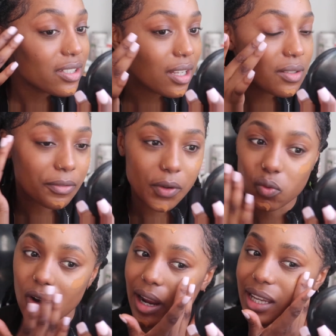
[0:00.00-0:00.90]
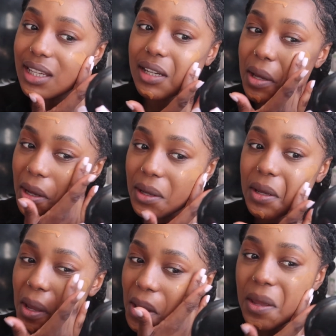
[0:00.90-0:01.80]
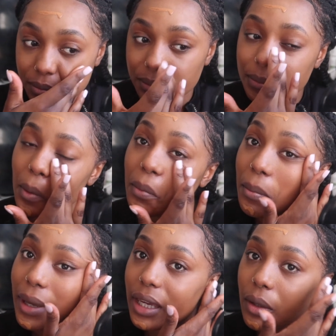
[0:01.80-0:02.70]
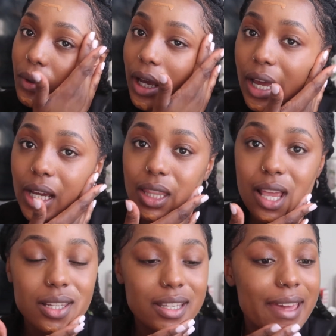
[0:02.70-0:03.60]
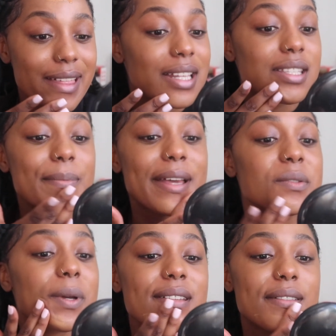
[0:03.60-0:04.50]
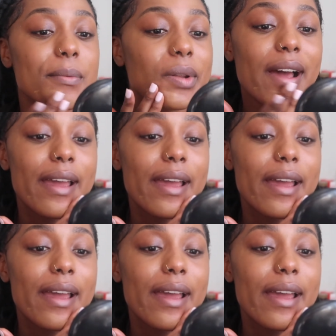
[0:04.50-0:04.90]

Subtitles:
doesn't feel right, but we'll make it work. They say that's the best way to apply